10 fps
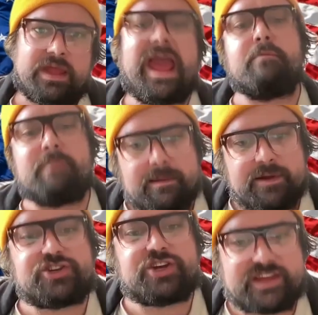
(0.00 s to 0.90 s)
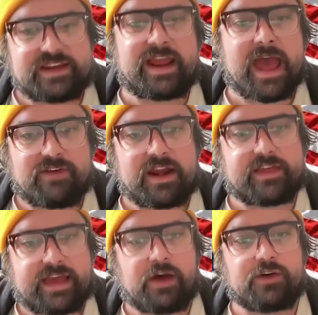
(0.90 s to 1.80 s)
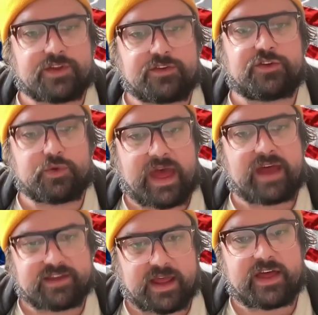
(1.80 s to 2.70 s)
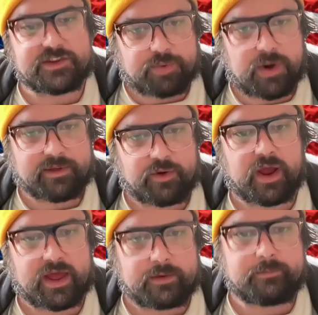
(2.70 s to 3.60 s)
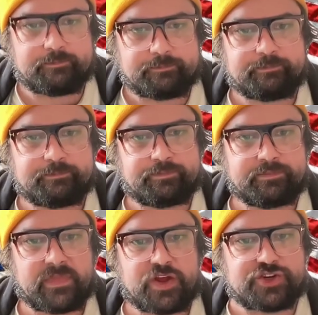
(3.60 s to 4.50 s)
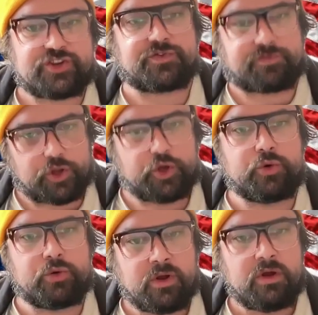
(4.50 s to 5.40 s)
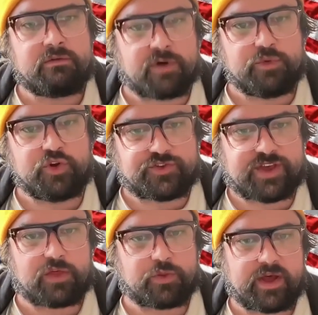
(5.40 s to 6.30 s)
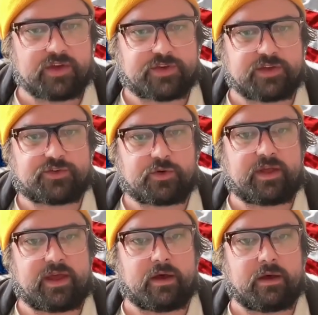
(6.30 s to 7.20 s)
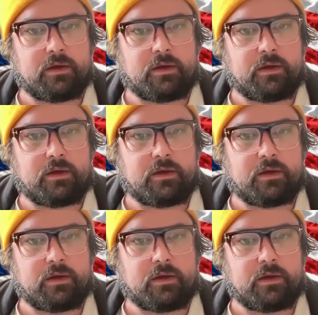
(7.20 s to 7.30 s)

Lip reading: Yeah, maybe she didn't have anything else to do that day. That's probably right. She just flew from New South Wales, Australia.